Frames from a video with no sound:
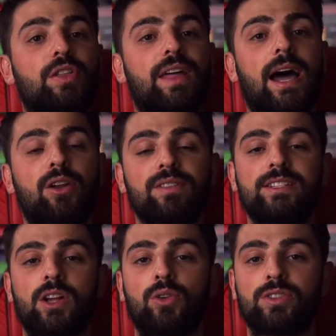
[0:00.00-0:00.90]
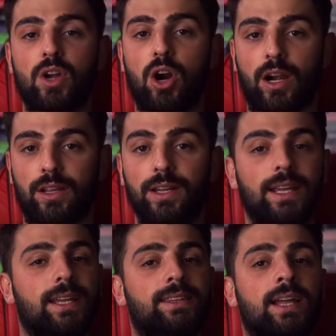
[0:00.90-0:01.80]
to that of the Sonos Arc,
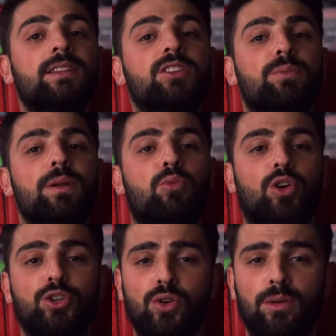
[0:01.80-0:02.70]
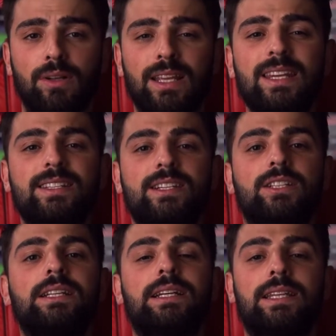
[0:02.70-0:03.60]
intended to be more durable and
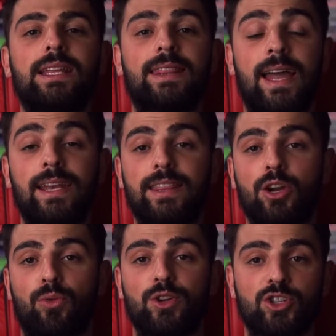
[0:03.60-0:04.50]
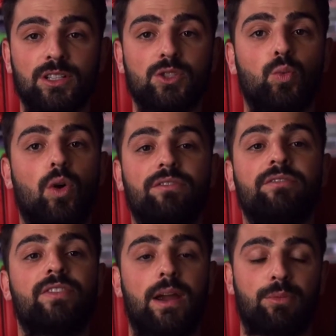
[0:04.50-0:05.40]
easier to clean than the original's
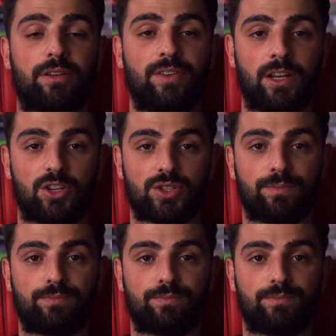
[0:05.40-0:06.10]
woven fabric finish.